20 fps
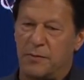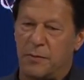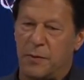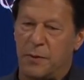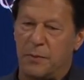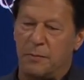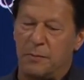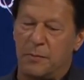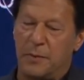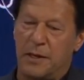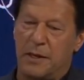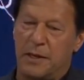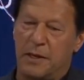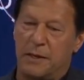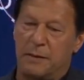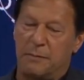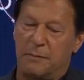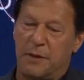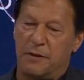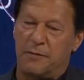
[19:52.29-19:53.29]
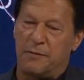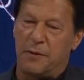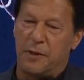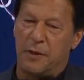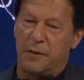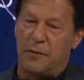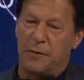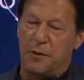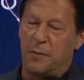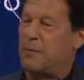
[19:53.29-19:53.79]

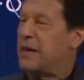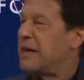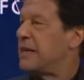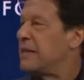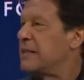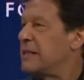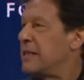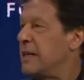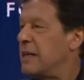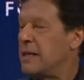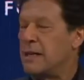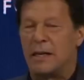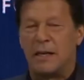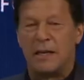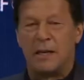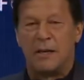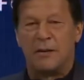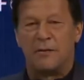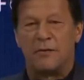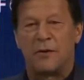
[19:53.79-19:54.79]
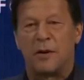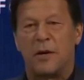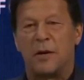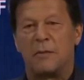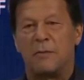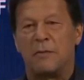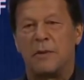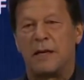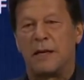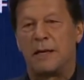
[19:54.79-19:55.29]
for Pakistan
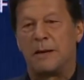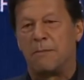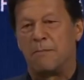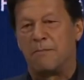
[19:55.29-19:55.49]
from